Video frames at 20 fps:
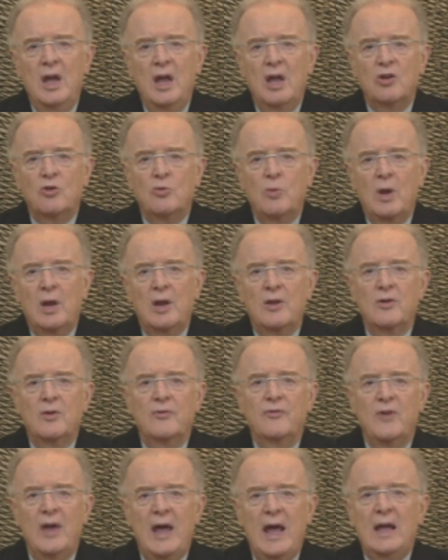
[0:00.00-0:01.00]
as well as
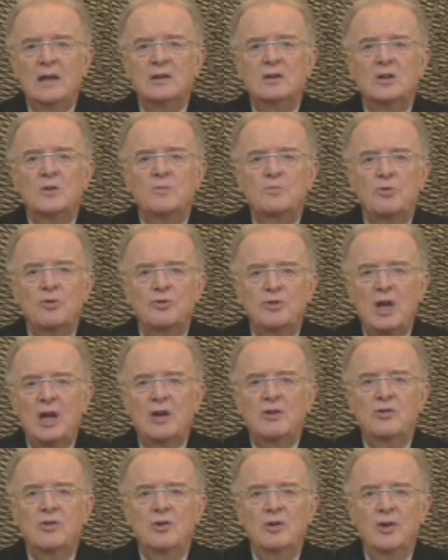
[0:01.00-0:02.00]
of added
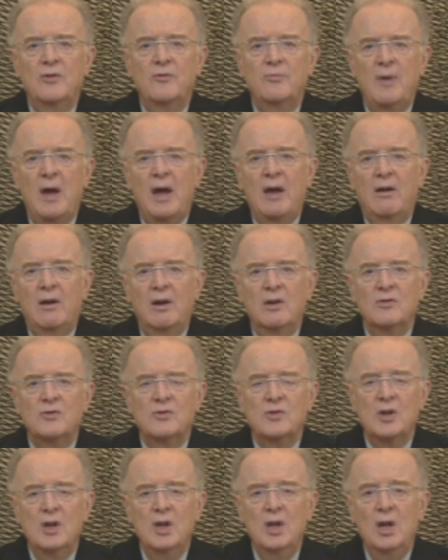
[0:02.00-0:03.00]
protection of
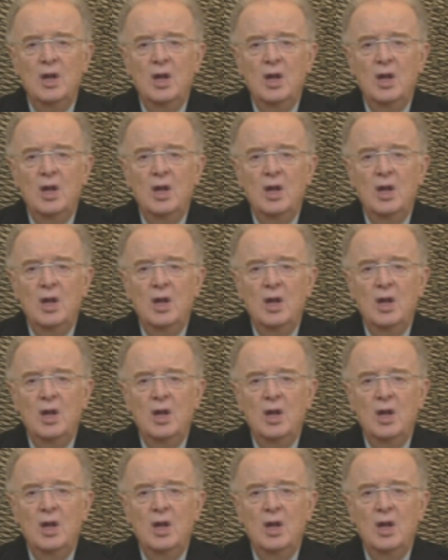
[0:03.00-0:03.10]
migrants,